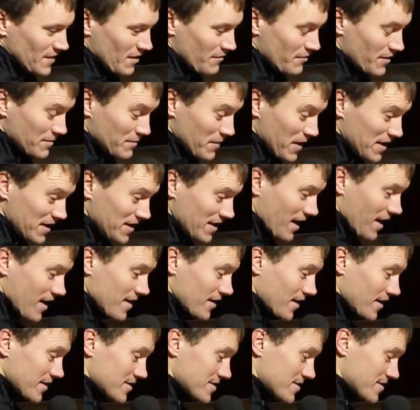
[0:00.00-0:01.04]
I've had many
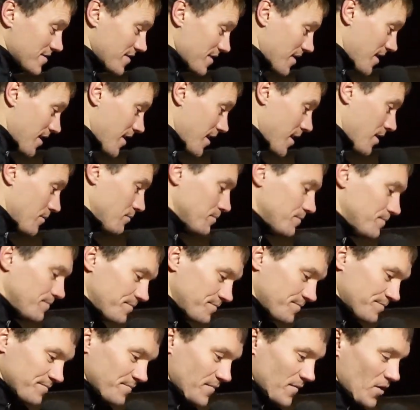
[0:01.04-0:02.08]
highlights.
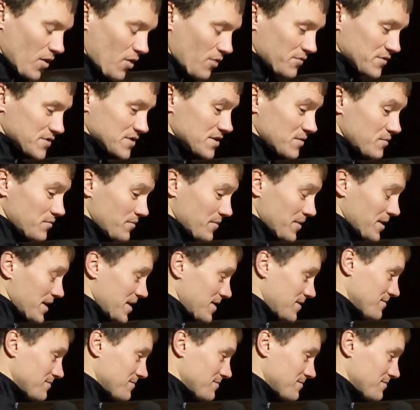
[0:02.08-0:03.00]
Obviously, we've